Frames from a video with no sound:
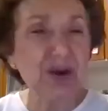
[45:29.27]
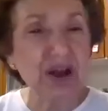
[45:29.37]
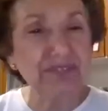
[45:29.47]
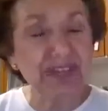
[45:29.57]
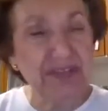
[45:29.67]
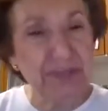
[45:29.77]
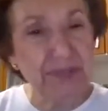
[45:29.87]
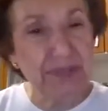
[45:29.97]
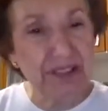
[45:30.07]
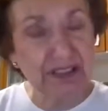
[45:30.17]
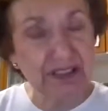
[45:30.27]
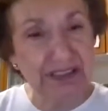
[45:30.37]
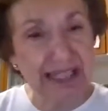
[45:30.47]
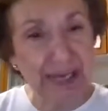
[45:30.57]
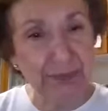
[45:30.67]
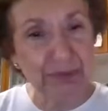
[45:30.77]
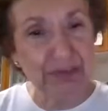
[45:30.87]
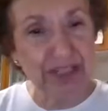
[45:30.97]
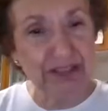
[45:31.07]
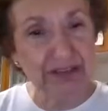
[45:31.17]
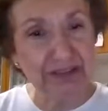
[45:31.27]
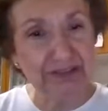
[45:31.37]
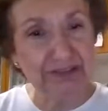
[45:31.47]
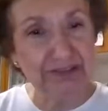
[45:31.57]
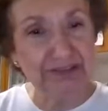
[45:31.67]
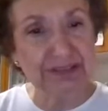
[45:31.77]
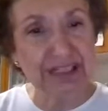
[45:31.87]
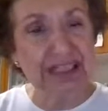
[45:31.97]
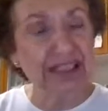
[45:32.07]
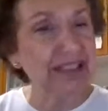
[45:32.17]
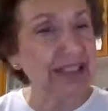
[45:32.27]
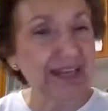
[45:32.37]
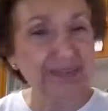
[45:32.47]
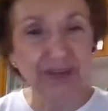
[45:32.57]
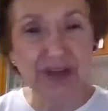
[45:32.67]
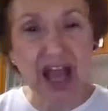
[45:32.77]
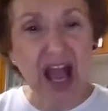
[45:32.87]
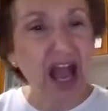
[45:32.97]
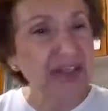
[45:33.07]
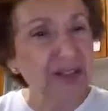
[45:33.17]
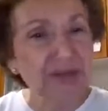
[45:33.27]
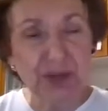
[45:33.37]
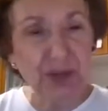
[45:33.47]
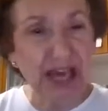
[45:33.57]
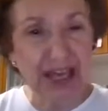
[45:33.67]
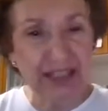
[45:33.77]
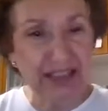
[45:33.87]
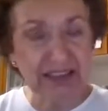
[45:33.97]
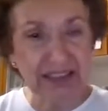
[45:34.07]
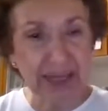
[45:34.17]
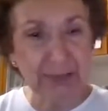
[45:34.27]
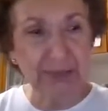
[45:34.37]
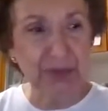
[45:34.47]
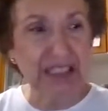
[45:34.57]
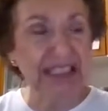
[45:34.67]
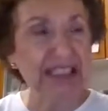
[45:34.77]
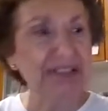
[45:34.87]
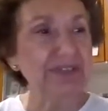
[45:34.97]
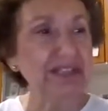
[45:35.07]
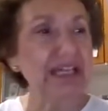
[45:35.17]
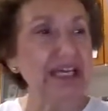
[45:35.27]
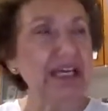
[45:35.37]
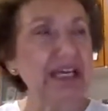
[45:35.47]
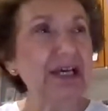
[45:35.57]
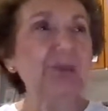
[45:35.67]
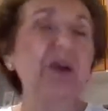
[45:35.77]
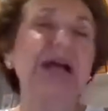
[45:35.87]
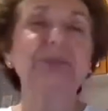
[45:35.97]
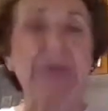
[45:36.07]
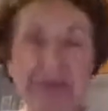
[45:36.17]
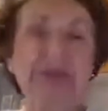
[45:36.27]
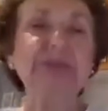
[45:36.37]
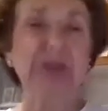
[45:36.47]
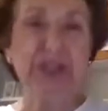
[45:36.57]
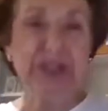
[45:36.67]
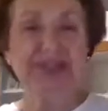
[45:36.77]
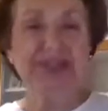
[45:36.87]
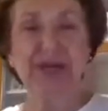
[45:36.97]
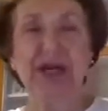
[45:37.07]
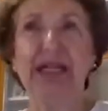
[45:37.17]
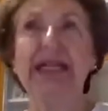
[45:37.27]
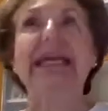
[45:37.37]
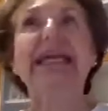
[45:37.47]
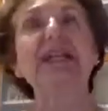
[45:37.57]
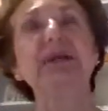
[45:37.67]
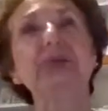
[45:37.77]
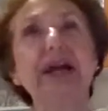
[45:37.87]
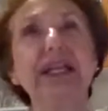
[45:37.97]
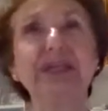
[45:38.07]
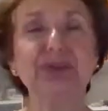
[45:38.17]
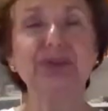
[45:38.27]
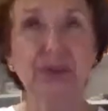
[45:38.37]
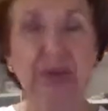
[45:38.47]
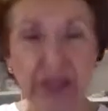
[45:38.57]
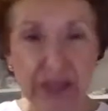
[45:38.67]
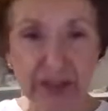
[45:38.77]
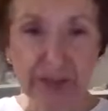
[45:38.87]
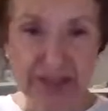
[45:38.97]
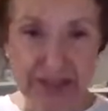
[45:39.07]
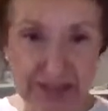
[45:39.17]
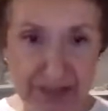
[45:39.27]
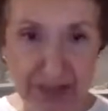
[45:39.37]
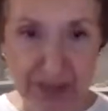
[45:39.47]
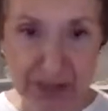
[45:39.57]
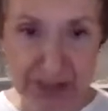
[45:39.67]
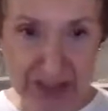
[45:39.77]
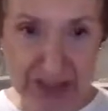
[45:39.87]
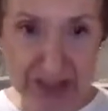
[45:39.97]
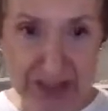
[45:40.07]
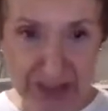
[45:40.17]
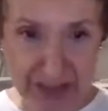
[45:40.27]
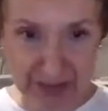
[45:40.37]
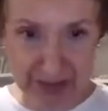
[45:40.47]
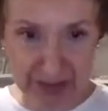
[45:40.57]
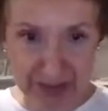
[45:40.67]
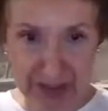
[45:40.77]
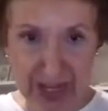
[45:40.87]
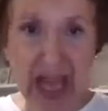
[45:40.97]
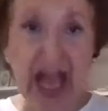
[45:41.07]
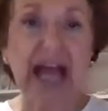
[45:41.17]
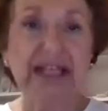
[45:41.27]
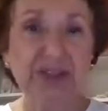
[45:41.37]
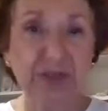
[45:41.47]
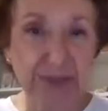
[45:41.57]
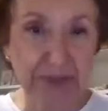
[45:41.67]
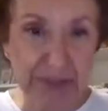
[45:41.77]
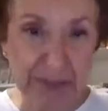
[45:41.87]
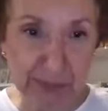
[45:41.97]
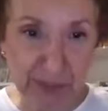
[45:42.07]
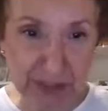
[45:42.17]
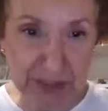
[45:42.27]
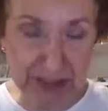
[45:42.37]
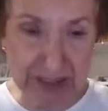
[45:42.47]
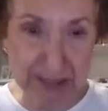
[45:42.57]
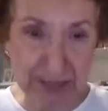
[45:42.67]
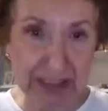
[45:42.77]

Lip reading: never been a collaborator. Never. I don't know how to collaborate. Well, let me put it this way. In a writing group, you listen and critique each other. I do have people critique me,